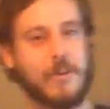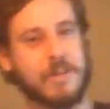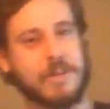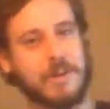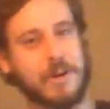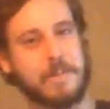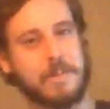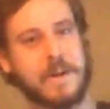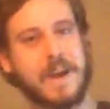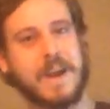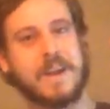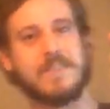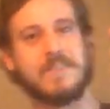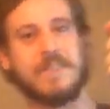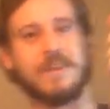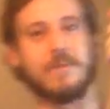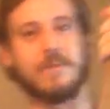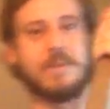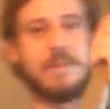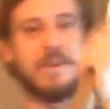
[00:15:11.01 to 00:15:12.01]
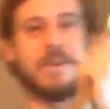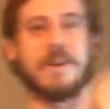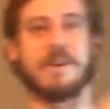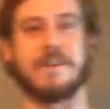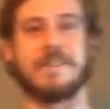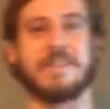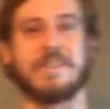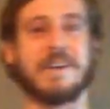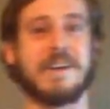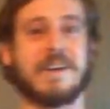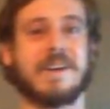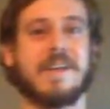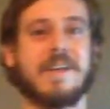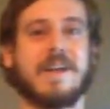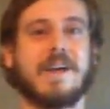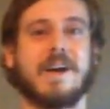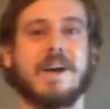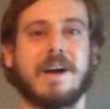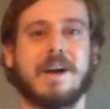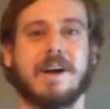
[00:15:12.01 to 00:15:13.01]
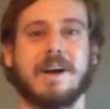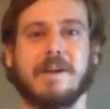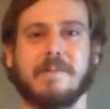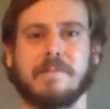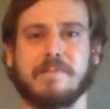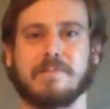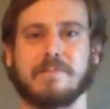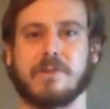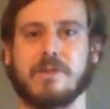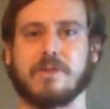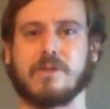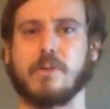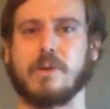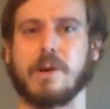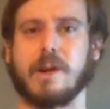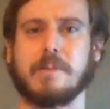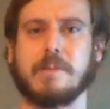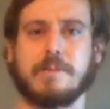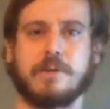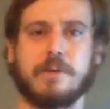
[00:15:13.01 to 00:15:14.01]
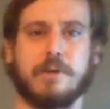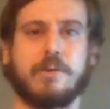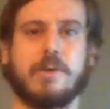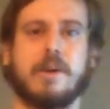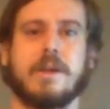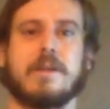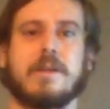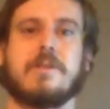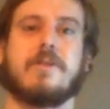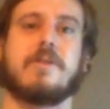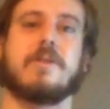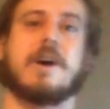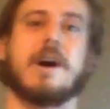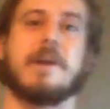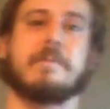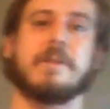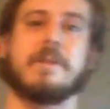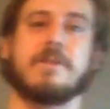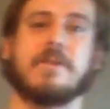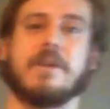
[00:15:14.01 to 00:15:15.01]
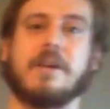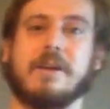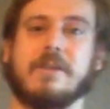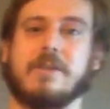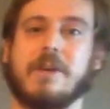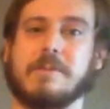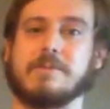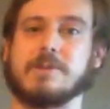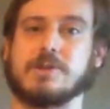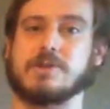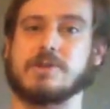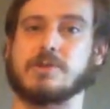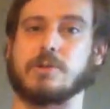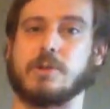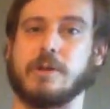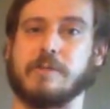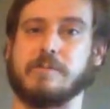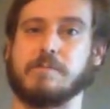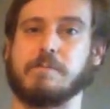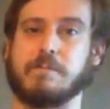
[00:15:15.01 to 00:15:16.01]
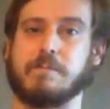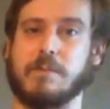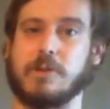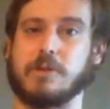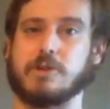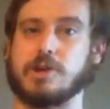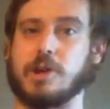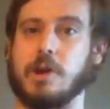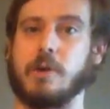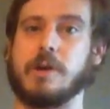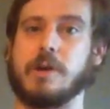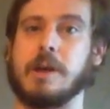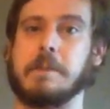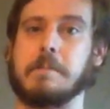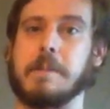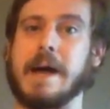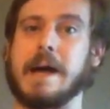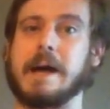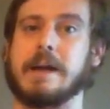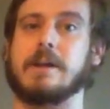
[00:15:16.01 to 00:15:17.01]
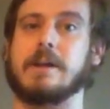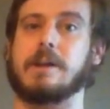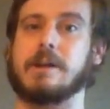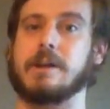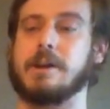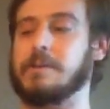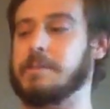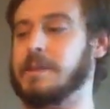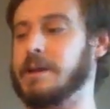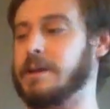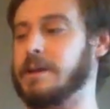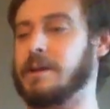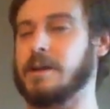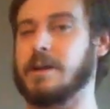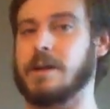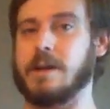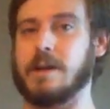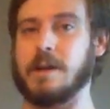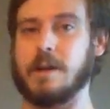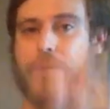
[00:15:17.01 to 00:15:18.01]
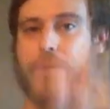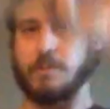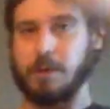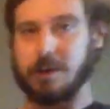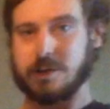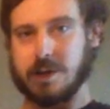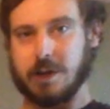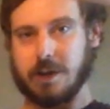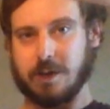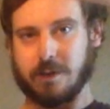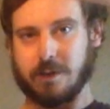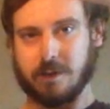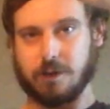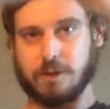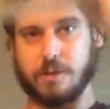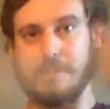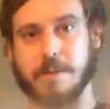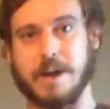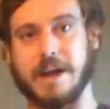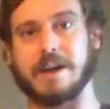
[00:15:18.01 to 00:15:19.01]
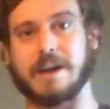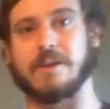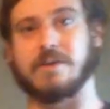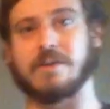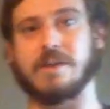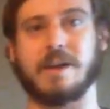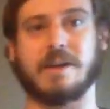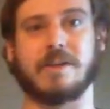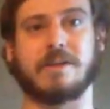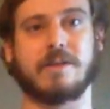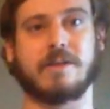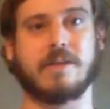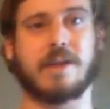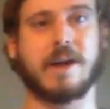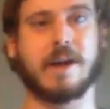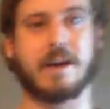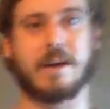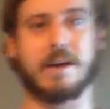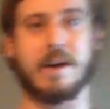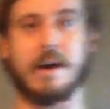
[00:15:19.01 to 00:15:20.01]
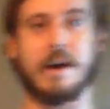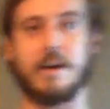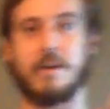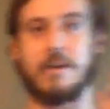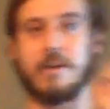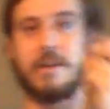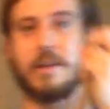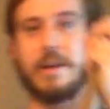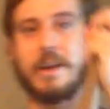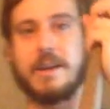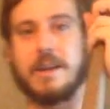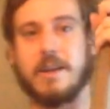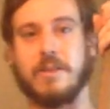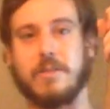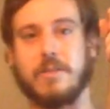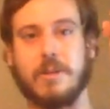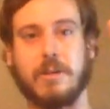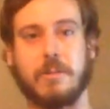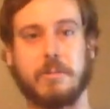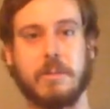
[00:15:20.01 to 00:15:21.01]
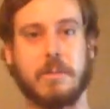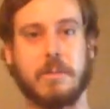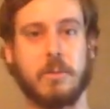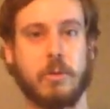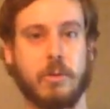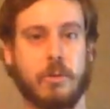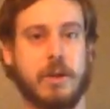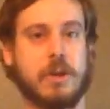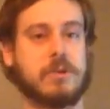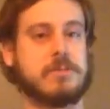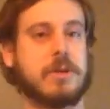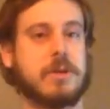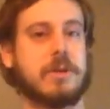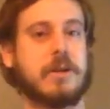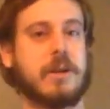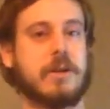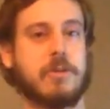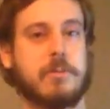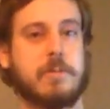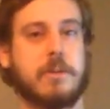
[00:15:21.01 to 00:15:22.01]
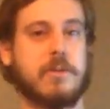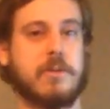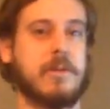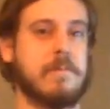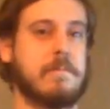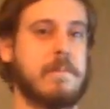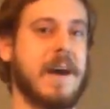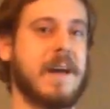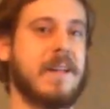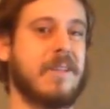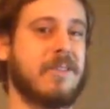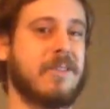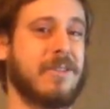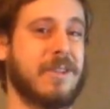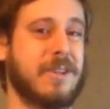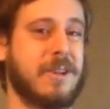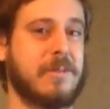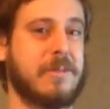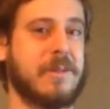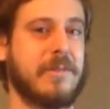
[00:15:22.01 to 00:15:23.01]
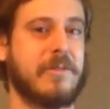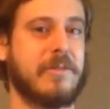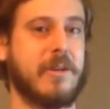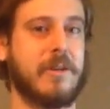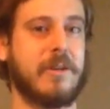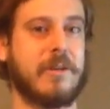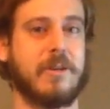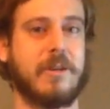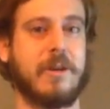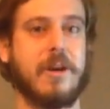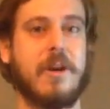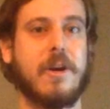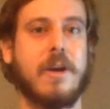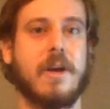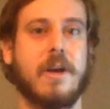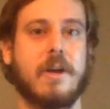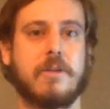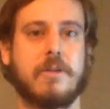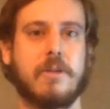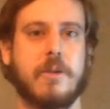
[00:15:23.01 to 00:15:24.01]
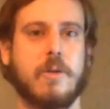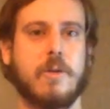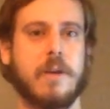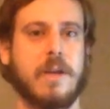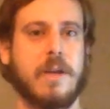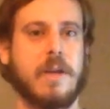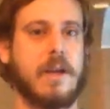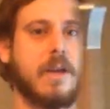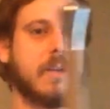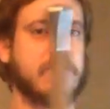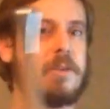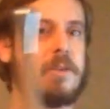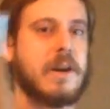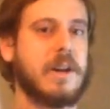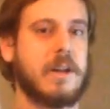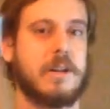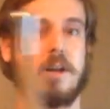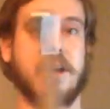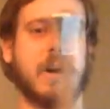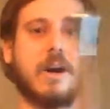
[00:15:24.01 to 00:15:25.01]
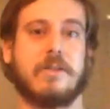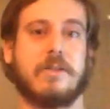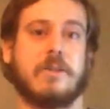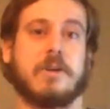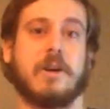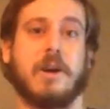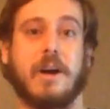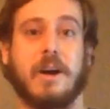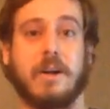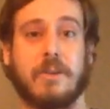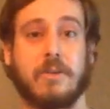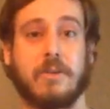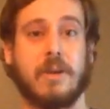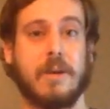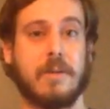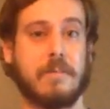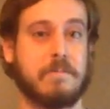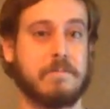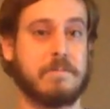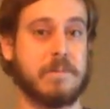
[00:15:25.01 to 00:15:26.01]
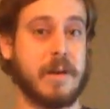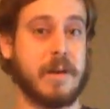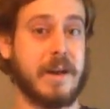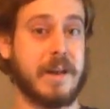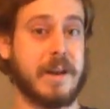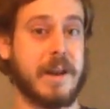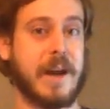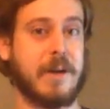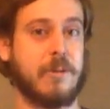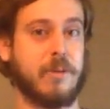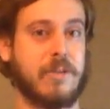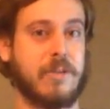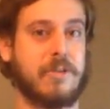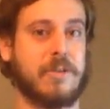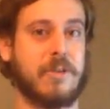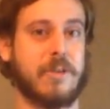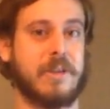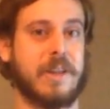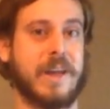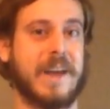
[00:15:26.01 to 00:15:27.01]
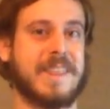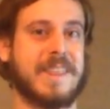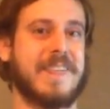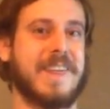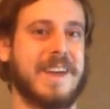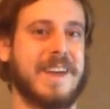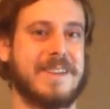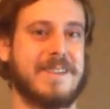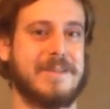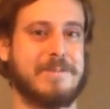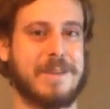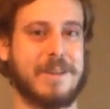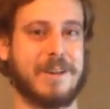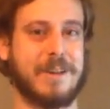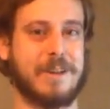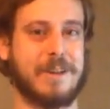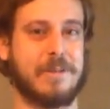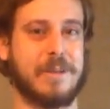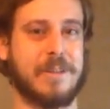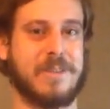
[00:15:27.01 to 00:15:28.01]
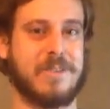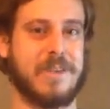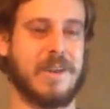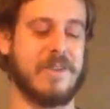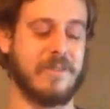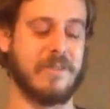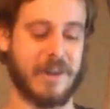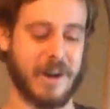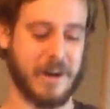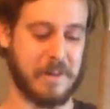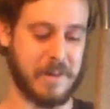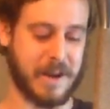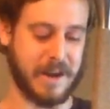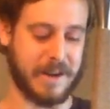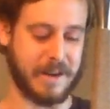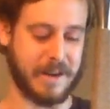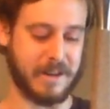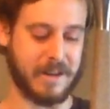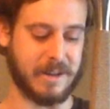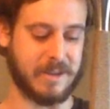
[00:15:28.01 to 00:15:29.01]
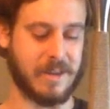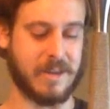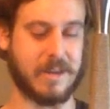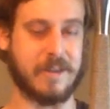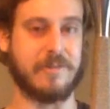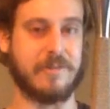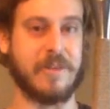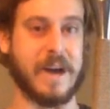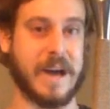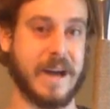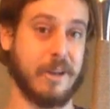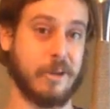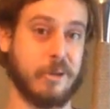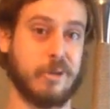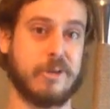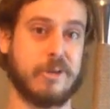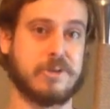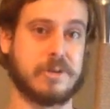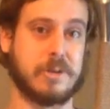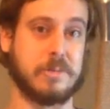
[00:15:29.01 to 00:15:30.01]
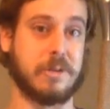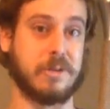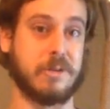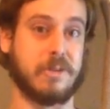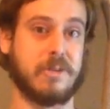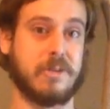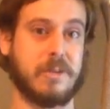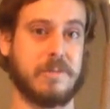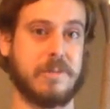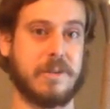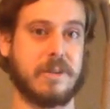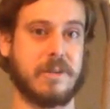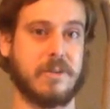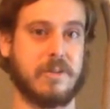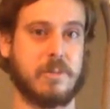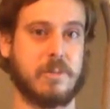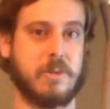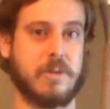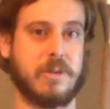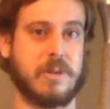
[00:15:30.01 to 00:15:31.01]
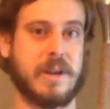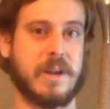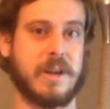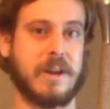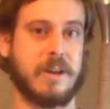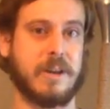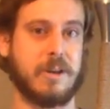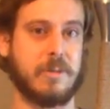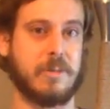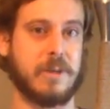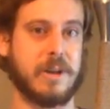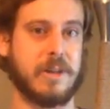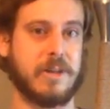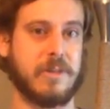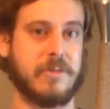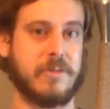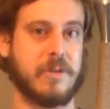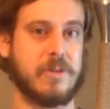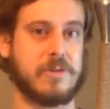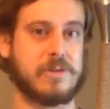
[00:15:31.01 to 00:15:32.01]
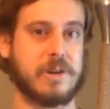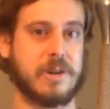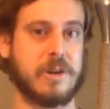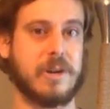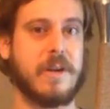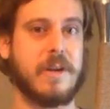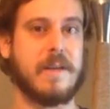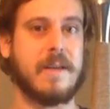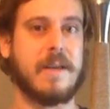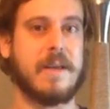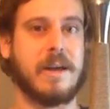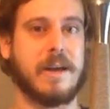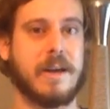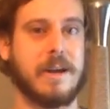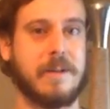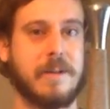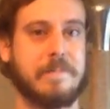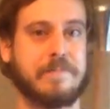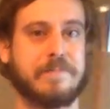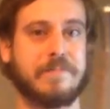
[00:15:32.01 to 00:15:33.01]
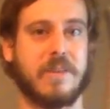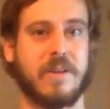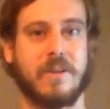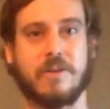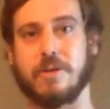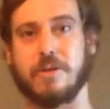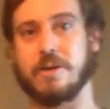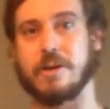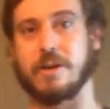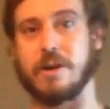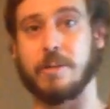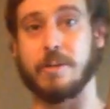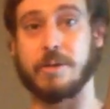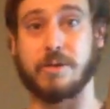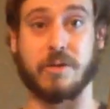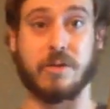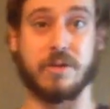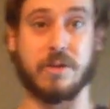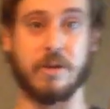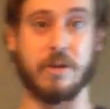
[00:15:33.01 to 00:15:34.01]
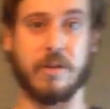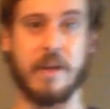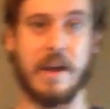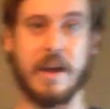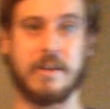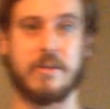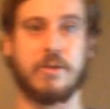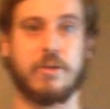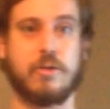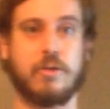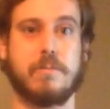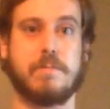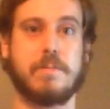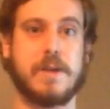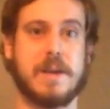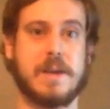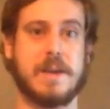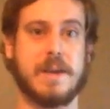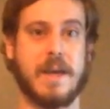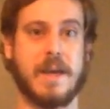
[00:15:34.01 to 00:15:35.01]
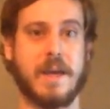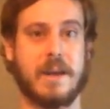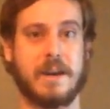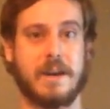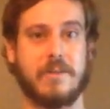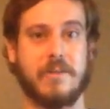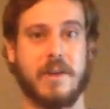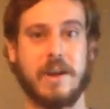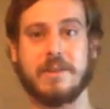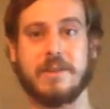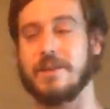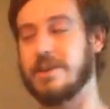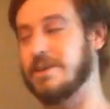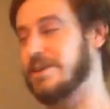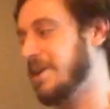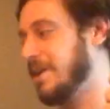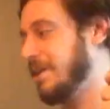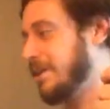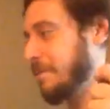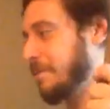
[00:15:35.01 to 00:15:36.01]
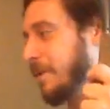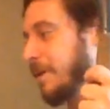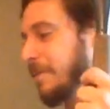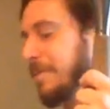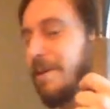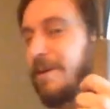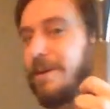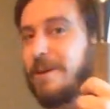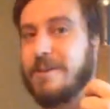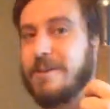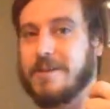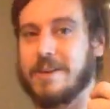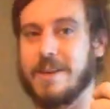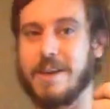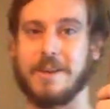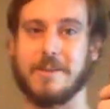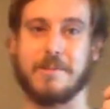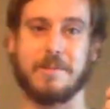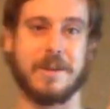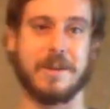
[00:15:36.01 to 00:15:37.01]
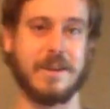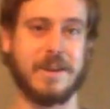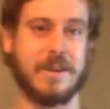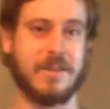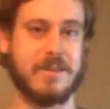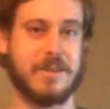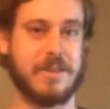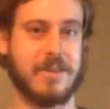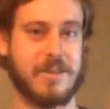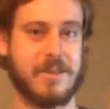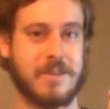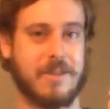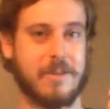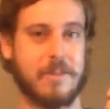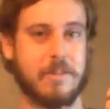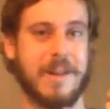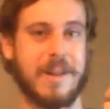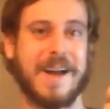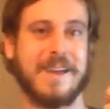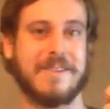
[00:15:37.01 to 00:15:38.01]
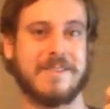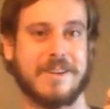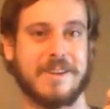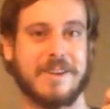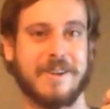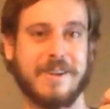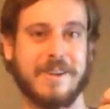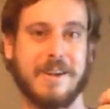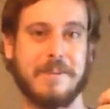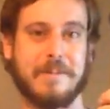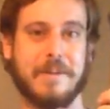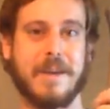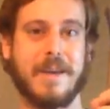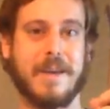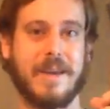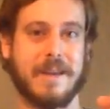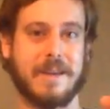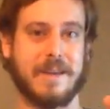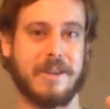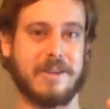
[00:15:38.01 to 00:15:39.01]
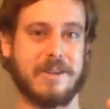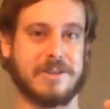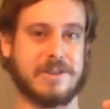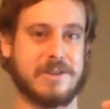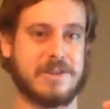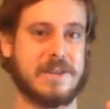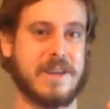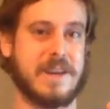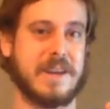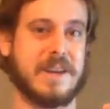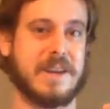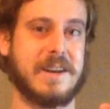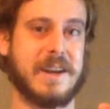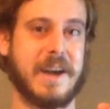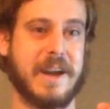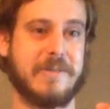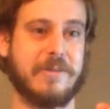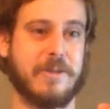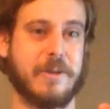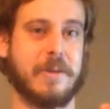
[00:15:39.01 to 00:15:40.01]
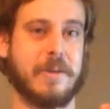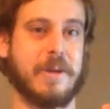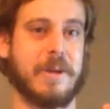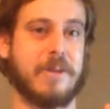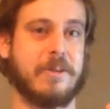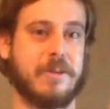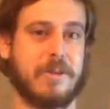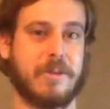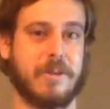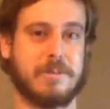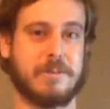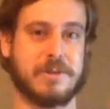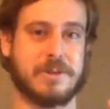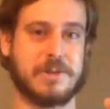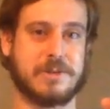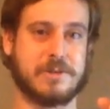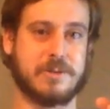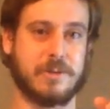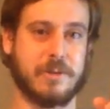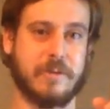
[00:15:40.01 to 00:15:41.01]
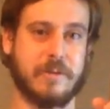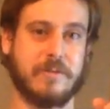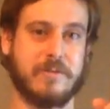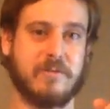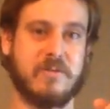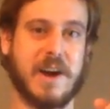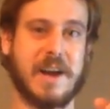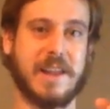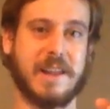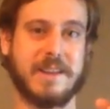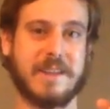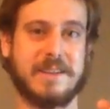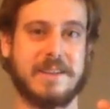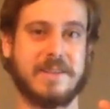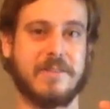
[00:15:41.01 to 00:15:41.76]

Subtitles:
they're practicing with the darn thing. So what I'm doing to compensate is I'm just sort of choking back a little bit, which isn't too bad because that not only like gives it a bit more reach, but it also puts the balance a little bit further. So it's not a lost cause, but I would still like that to be a little bit safer. I might take a file or a Dremel or something to smooth it down a little bit in the future. So you can almost consider that to be an advantage in the Purple Heart's case, because since it's a plastic grip, you can just take a knife or a razor or something, just sort of file